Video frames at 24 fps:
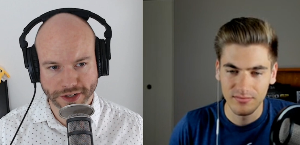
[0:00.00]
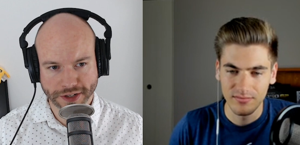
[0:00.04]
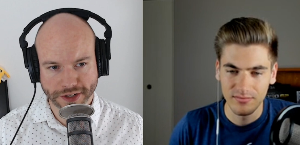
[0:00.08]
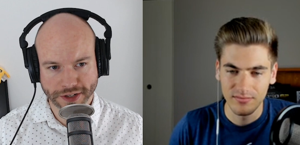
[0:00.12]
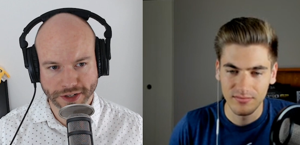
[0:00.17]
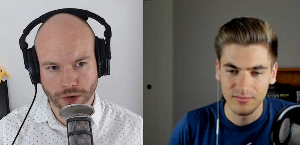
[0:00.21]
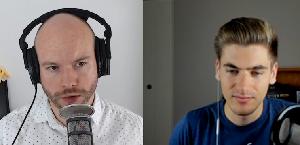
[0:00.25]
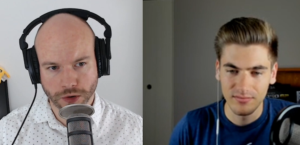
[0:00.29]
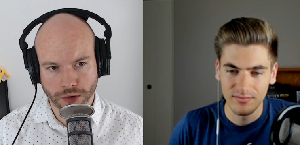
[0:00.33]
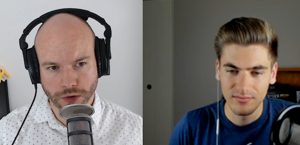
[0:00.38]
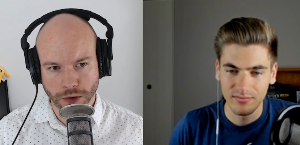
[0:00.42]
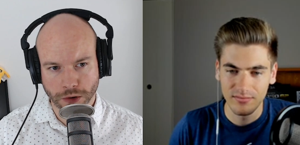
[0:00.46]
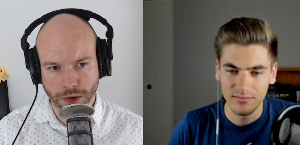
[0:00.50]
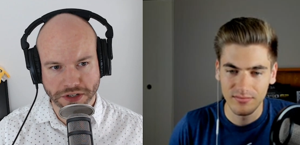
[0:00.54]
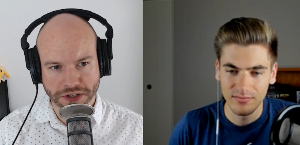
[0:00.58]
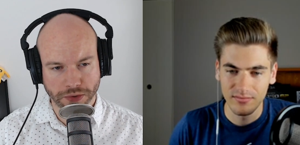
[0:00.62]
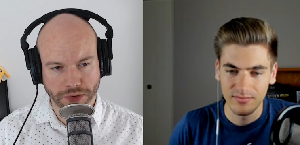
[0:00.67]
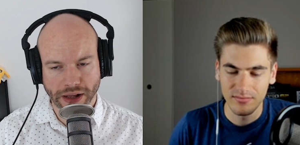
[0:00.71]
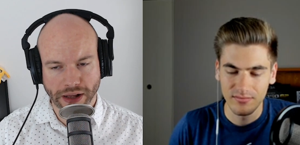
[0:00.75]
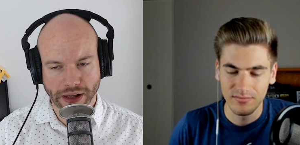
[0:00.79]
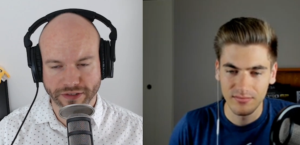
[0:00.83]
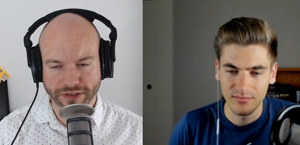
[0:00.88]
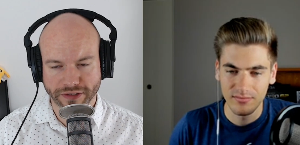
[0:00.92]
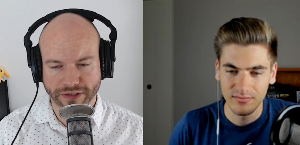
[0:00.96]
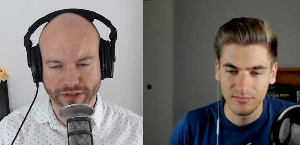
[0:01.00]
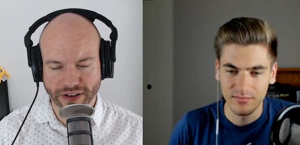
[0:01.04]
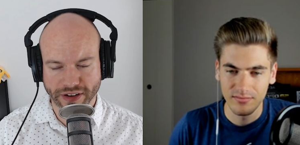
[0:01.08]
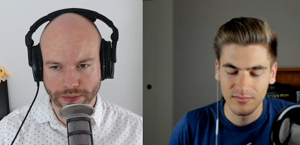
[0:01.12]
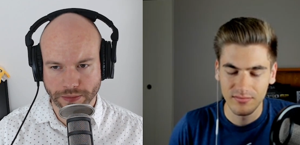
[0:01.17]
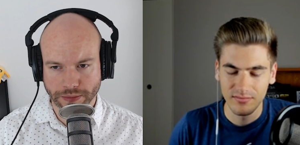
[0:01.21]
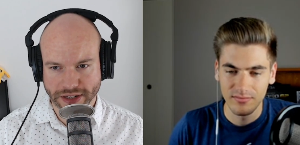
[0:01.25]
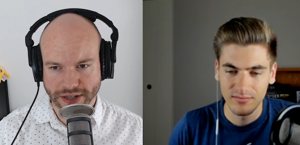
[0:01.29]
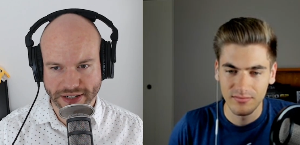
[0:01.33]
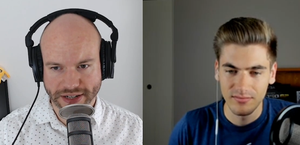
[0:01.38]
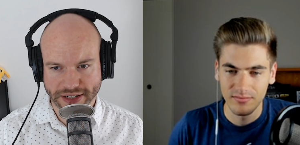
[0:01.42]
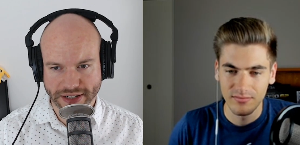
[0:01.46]
Speaker 1: this course as well, if
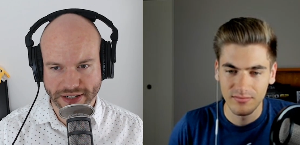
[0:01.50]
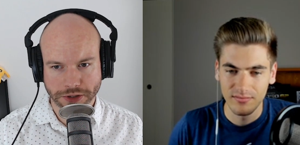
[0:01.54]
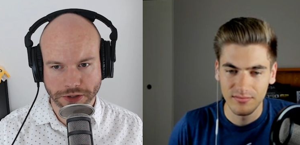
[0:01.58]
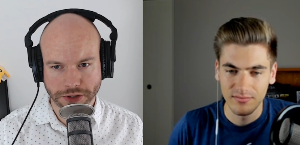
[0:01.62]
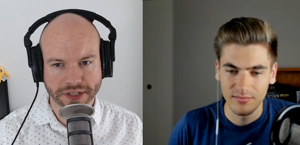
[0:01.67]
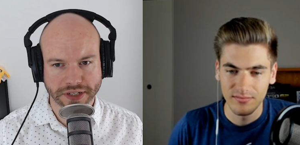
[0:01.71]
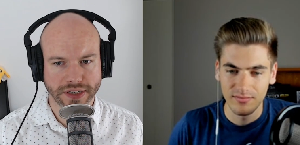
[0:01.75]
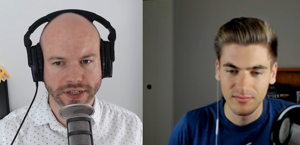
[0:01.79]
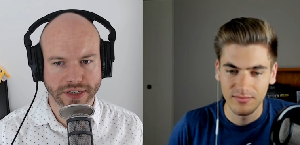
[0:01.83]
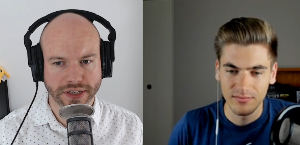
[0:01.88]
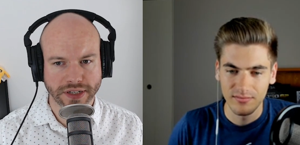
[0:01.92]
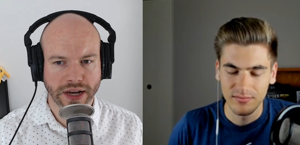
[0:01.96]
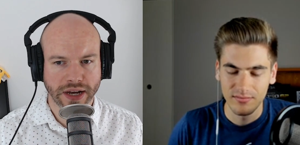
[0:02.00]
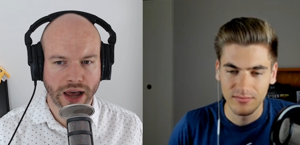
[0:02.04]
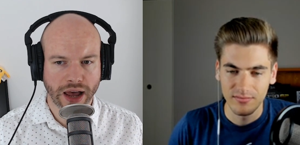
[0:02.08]
anybody's interested.